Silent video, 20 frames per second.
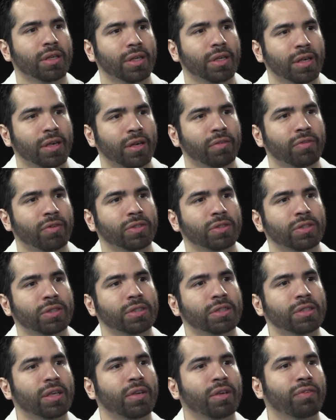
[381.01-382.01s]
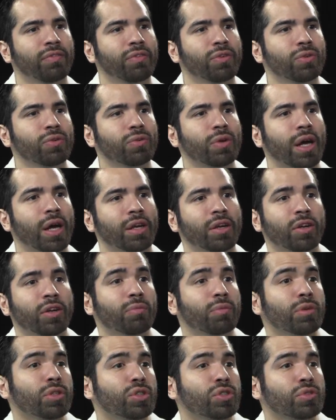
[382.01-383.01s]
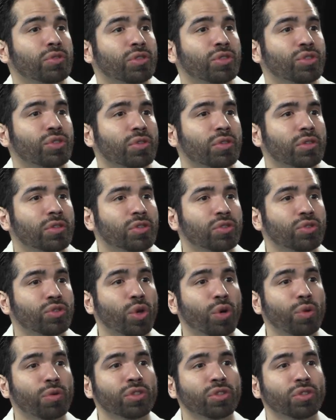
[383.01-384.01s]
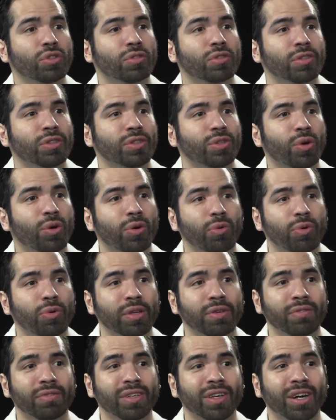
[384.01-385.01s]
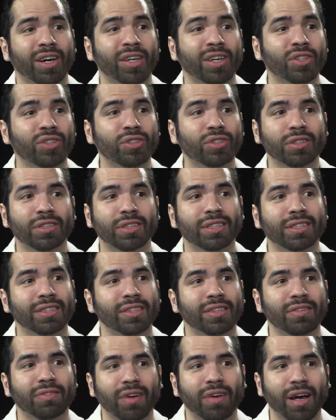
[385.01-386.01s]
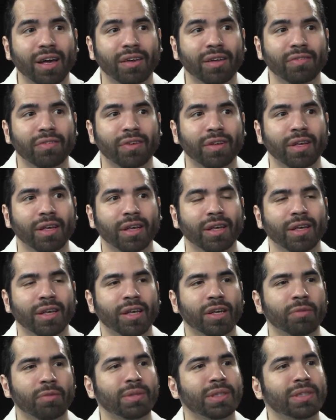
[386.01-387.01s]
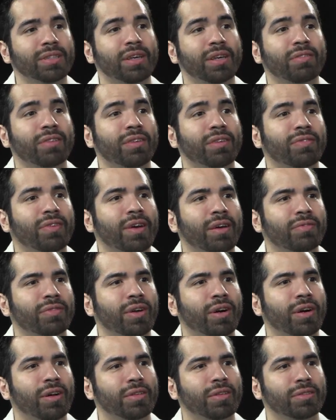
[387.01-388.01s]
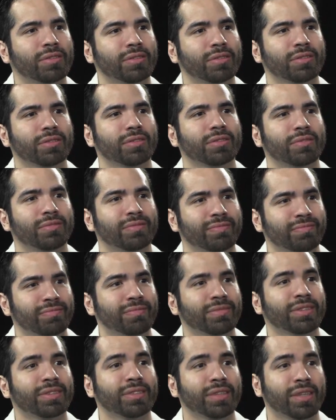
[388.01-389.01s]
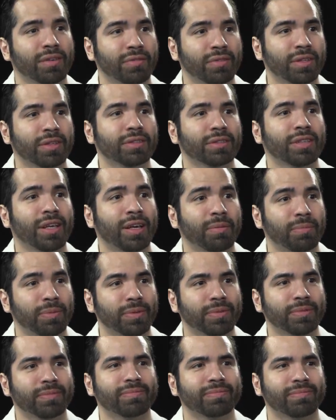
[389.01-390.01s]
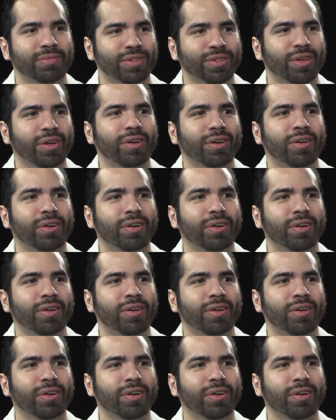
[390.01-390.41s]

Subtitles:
Versus if you had commercial insurance, no insurance, or were even under 65, it'd be $75. Just to give you an example. So